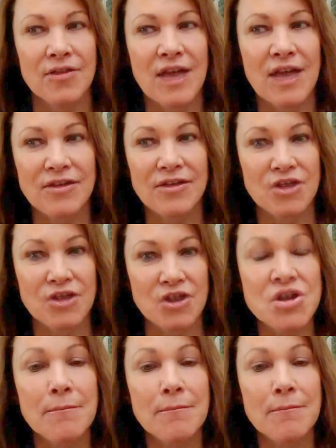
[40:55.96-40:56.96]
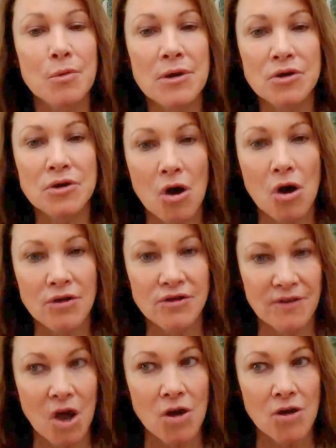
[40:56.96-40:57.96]
that the #1 cause
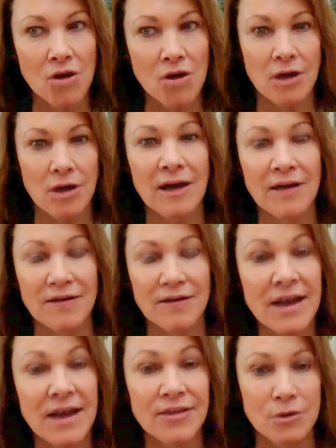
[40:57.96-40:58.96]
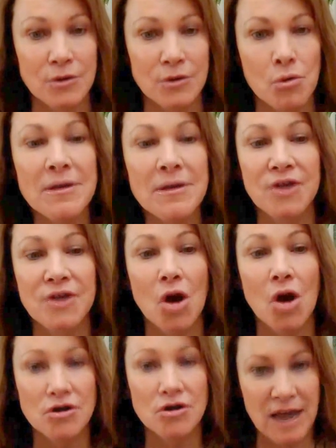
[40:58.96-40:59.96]
of death in a woman is a
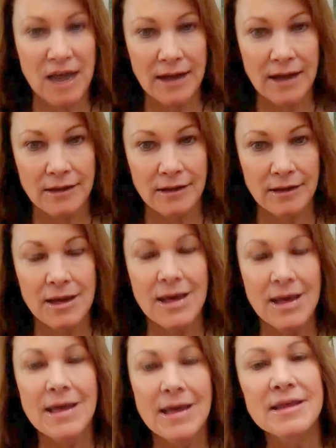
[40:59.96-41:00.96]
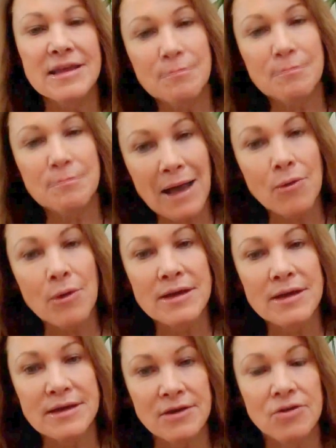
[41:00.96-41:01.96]
heart attack. And these
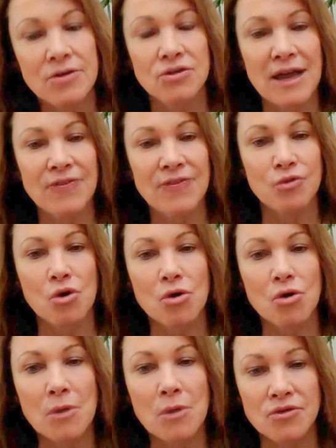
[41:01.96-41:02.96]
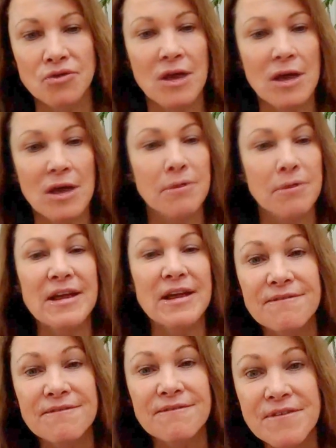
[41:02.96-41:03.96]
bioidentical natural hormones prevent
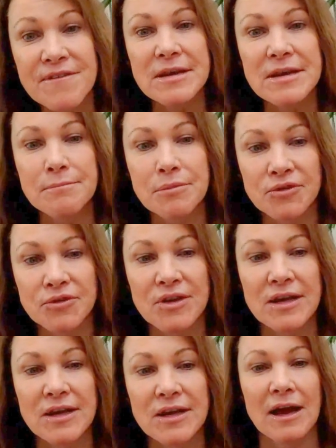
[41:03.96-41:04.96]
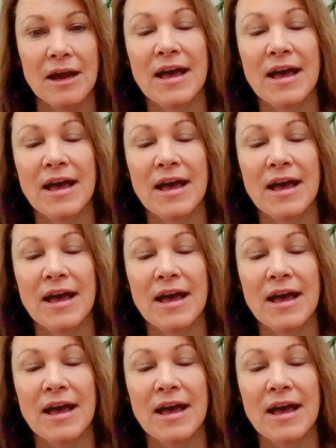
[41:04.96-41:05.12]
50% of